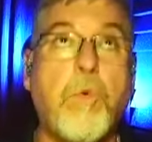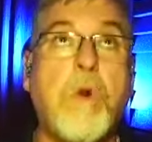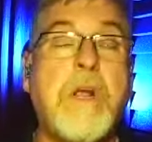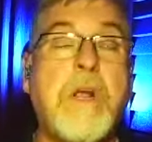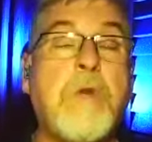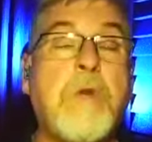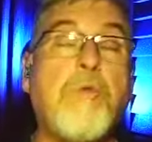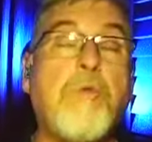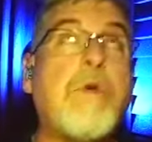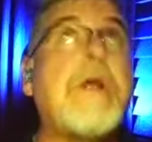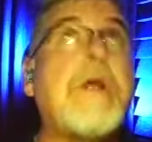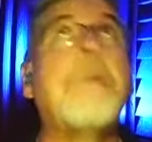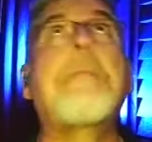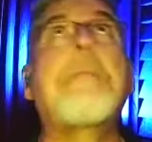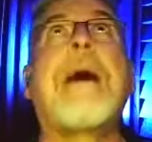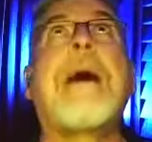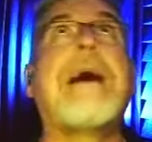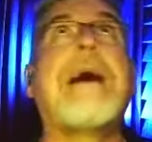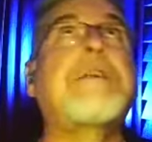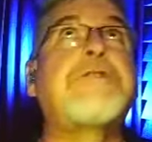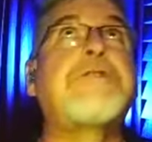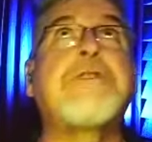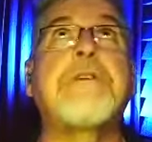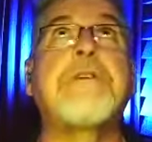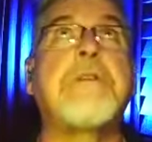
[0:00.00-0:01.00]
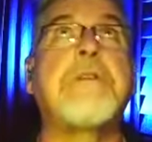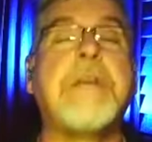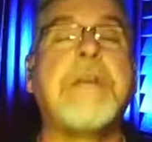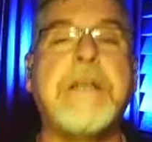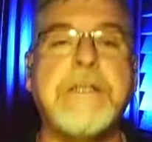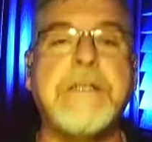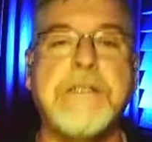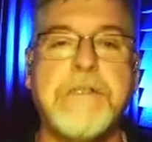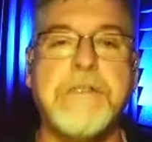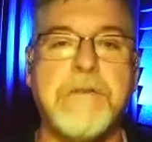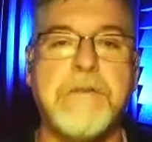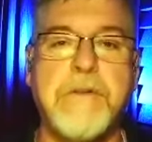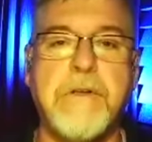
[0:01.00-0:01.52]
reimagine
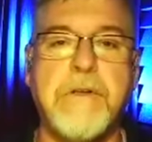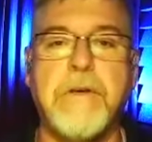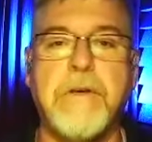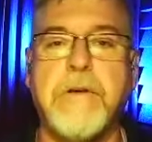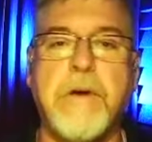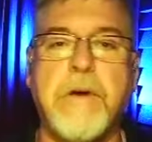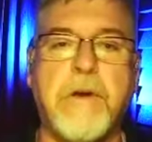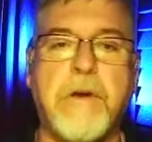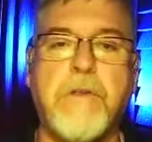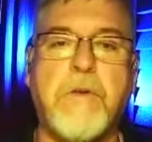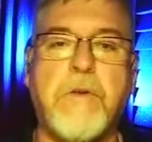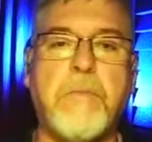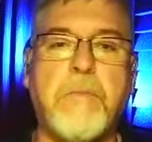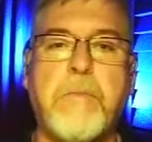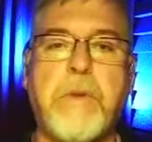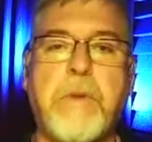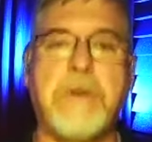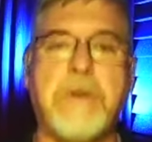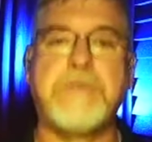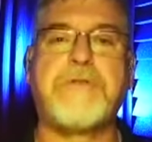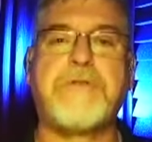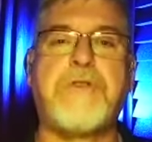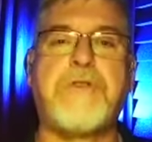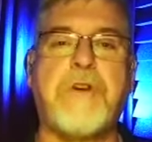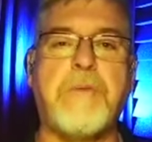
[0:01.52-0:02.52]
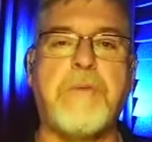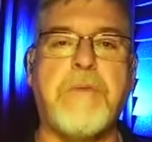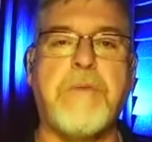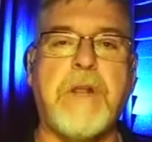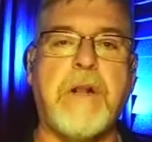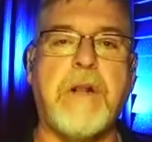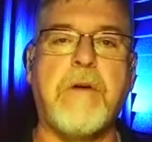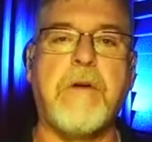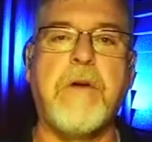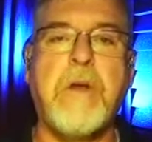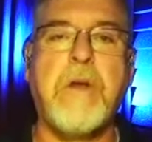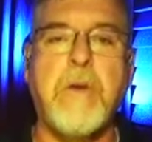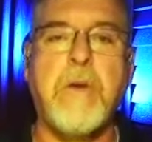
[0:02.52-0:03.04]
is the other buzz term that
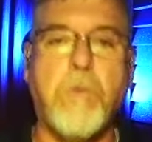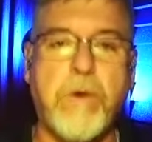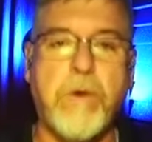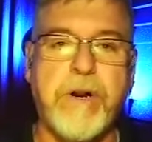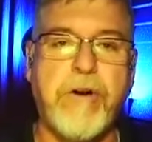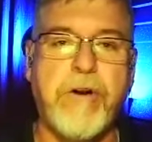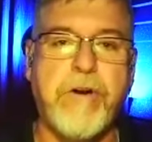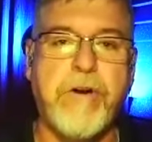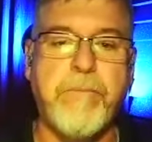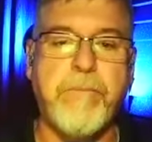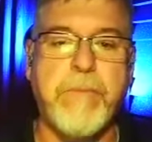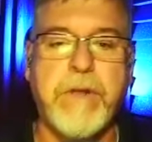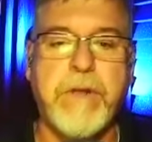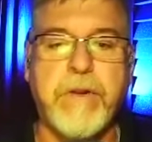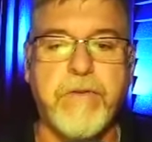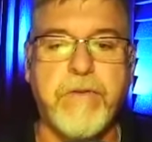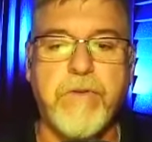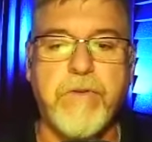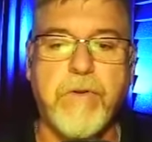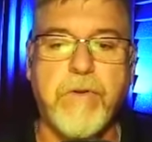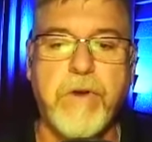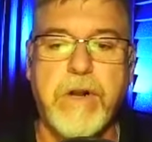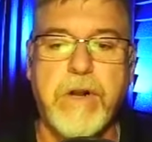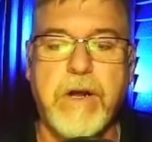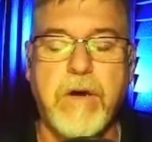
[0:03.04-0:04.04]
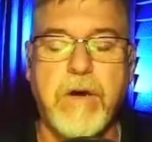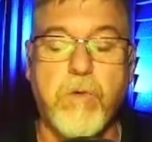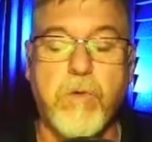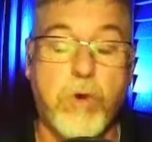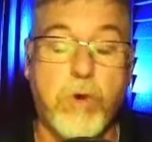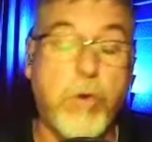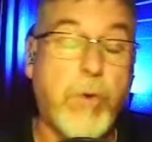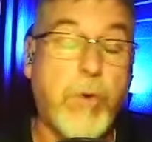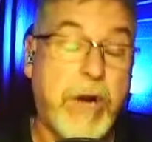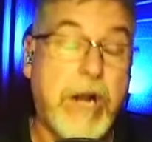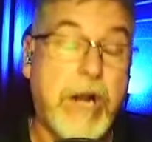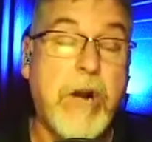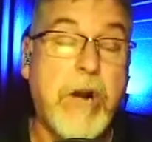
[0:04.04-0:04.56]
uh, we're hearing in Minnesota now, or
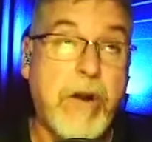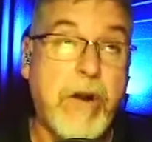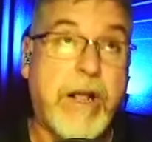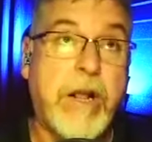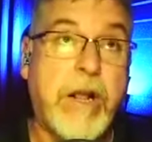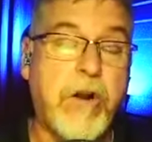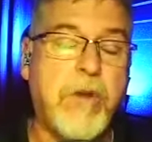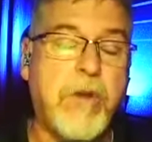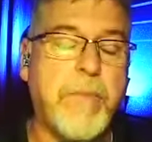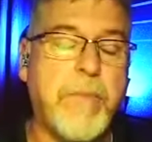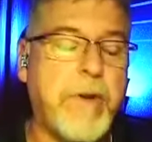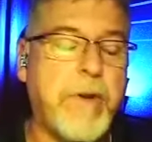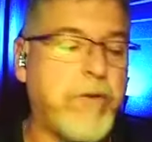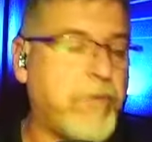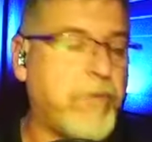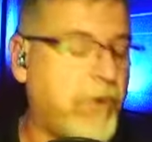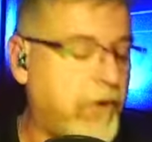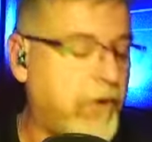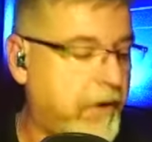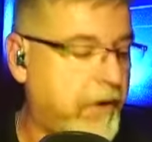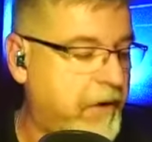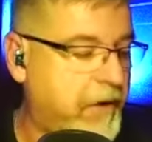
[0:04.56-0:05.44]
we're hearing here in Minnesota.